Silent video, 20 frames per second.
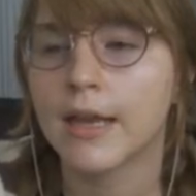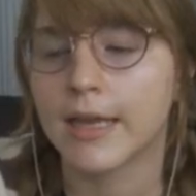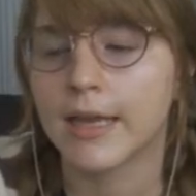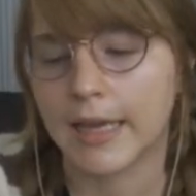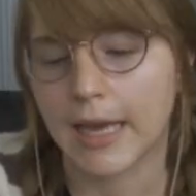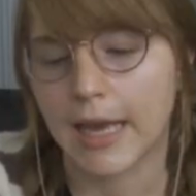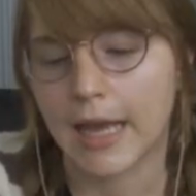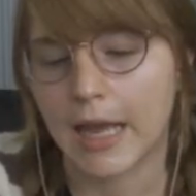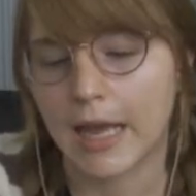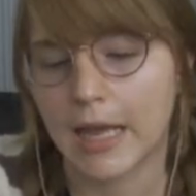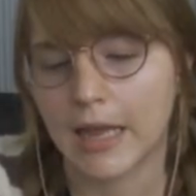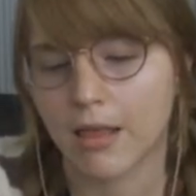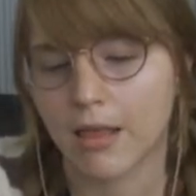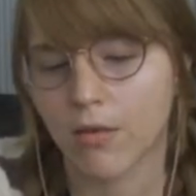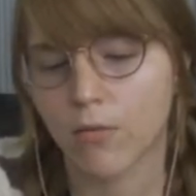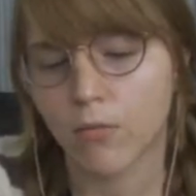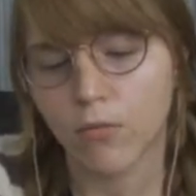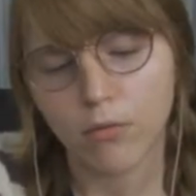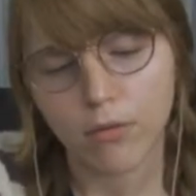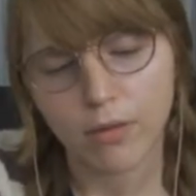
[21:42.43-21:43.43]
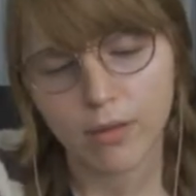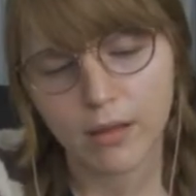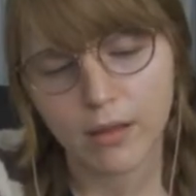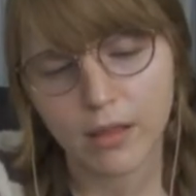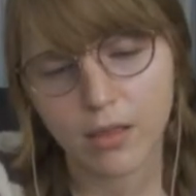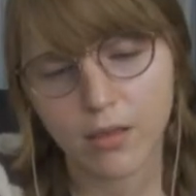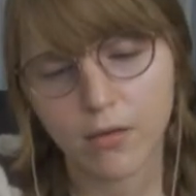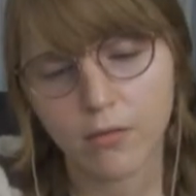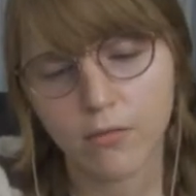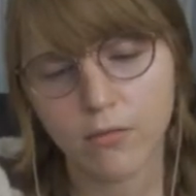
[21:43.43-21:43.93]
yeah, school is
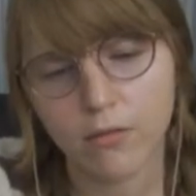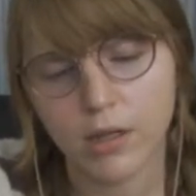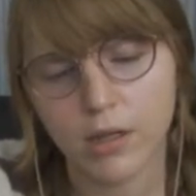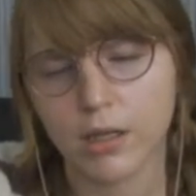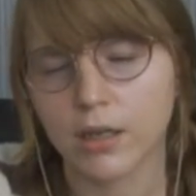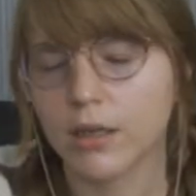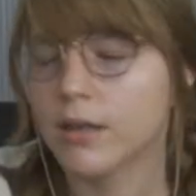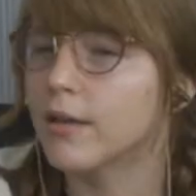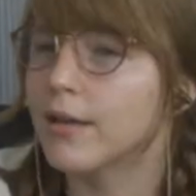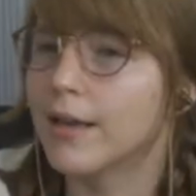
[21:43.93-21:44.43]
not so fun.